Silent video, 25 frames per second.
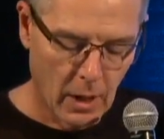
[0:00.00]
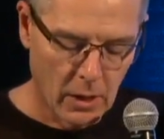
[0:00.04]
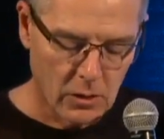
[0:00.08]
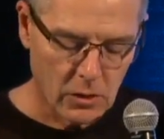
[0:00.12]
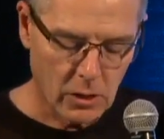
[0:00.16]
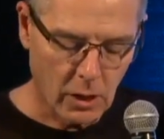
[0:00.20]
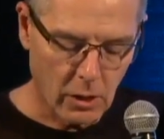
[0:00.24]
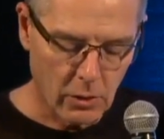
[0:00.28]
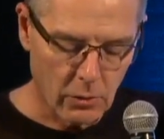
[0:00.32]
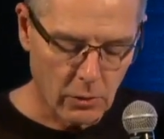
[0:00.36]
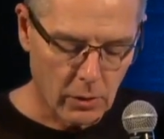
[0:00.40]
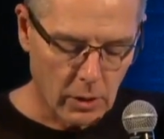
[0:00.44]

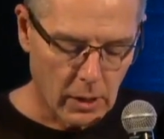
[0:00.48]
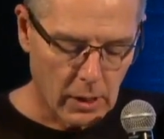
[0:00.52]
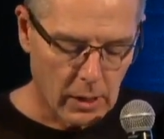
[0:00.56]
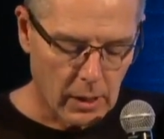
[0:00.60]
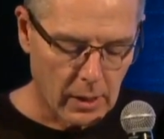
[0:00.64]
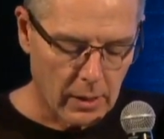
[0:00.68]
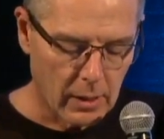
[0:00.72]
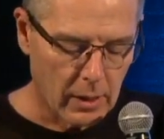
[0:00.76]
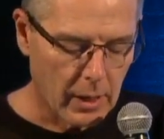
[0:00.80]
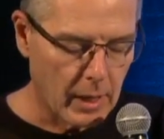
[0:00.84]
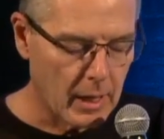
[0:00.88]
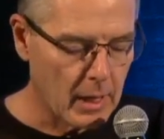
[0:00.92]
So
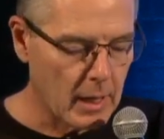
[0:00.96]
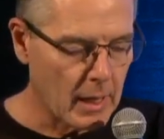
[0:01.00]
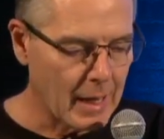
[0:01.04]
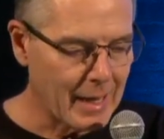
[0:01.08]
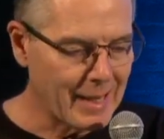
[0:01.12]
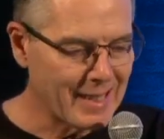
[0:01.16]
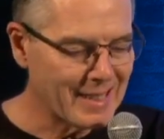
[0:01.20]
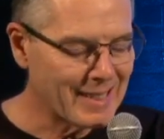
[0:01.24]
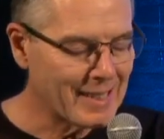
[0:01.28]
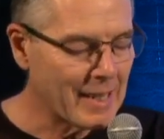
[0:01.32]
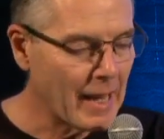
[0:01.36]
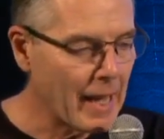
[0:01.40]
the
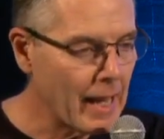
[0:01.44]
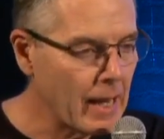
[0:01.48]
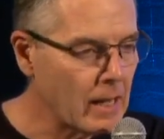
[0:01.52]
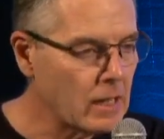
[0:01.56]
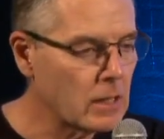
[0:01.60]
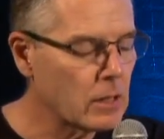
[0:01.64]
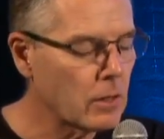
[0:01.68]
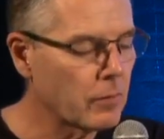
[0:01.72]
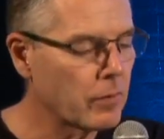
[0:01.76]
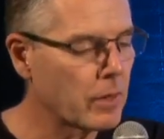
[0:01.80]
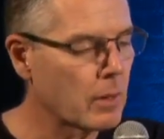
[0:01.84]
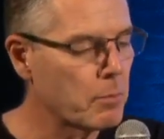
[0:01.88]

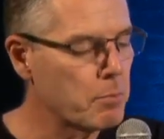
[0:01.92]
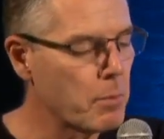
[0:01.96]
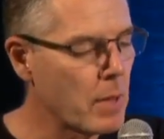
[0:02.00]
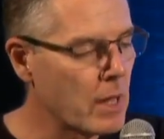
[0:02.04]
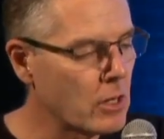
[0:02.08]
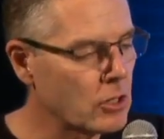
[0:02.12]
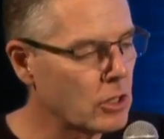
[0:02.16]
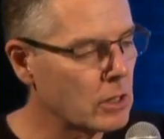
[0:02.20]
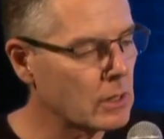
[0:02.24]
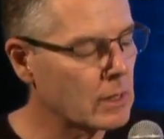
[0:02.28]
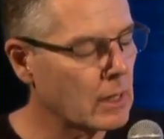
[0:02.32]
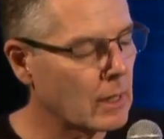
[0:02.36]
intent of the
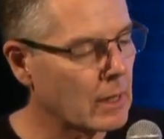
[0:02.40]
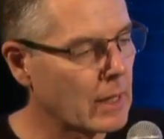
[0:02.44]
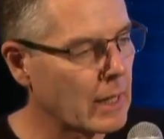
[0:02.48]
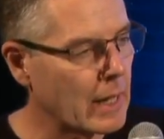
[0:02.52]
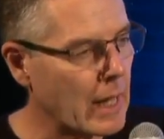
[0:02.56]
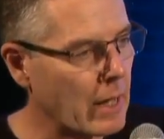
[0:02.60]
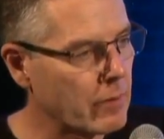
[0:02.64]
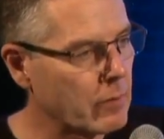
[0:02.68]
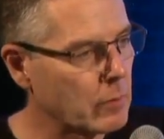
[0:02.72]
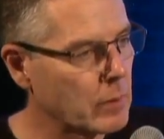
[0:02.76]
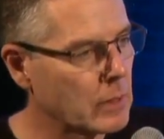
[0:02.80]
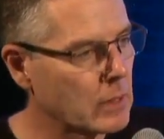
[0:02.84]
measures that the
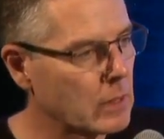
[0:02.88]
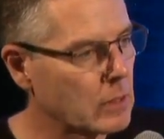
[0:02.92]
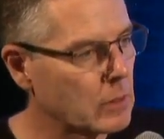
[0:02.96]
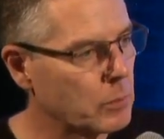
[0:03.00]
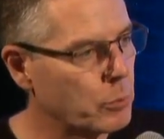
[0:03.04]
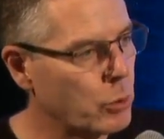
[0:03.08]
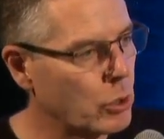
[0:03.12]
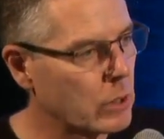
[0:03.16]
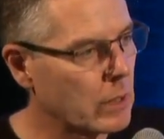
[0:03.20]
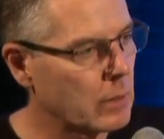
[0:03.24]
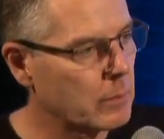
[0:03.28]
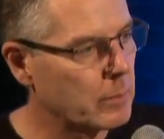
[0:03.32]
government has
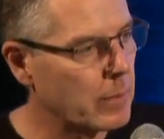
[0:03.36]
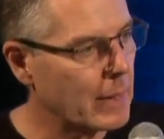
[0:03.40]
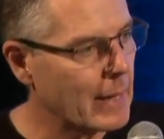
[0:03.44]
put in